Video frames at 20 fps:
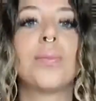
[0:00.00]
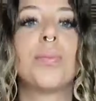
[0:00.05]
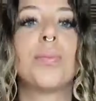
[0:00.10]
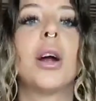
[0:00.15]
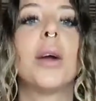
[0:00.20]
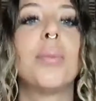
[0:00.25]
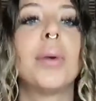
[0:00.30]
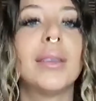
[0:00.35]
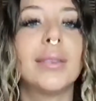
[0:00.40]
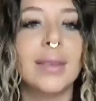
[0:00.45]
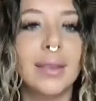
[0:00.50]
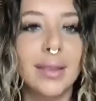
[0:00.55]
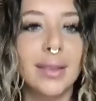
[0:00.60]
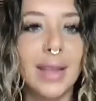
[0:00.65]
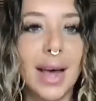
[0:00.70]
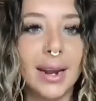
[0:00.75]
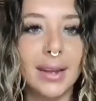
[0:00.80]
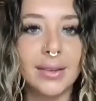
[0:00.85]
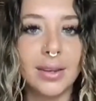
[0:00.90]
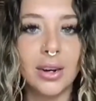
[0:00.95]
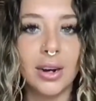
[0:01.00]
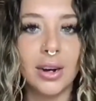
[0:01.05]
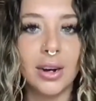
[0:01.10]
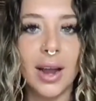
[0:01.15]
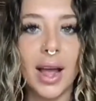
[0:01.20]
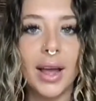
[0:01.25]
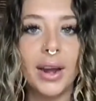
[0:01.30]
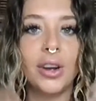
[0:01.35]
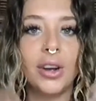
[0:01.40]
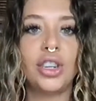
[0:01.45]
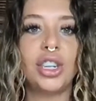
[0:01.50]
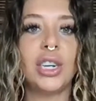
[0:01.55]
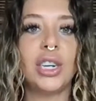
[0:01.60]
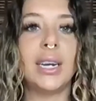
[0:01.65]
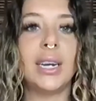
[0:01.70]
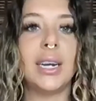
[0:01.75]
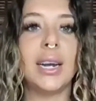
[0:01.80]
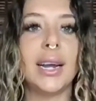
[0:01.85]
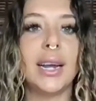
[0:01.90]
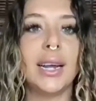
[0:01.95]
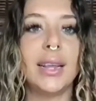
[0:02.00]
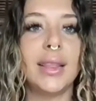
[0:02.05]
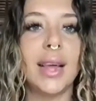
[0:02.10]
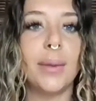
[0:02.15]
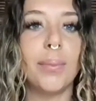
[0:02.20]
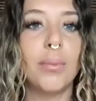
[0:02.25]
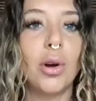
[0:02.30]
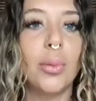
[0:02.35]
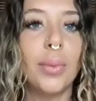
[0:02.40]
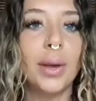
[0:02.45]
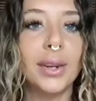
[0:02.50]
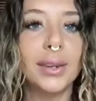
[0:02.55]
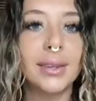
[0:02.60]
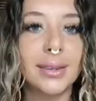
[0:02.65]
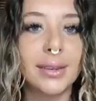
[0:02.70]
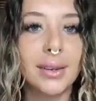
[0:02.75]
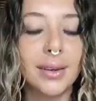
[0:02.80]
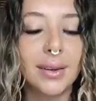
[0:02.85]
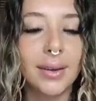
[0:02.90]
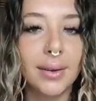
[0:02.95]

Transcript: purpose, and that is her energy in that moment.